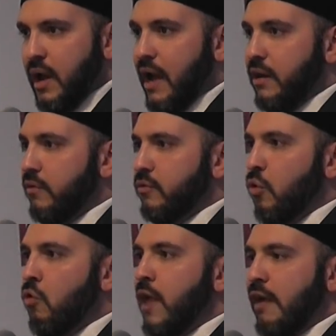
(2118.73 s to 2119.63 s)

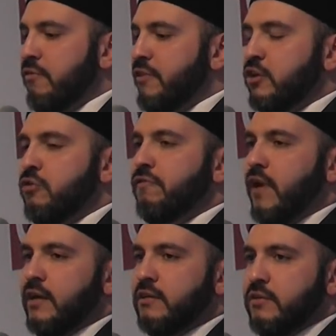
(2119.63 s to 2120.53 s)
And everything you
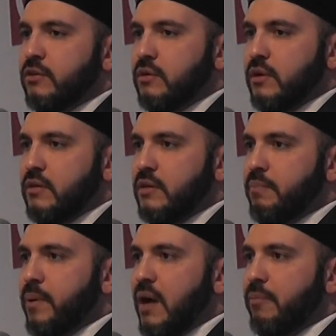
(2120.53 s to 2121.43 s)
find in
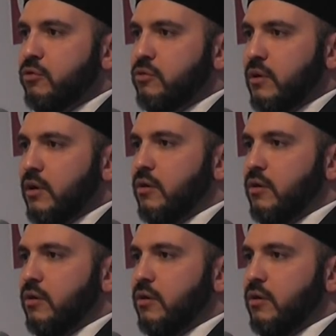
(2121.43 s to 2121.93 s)
the Bible,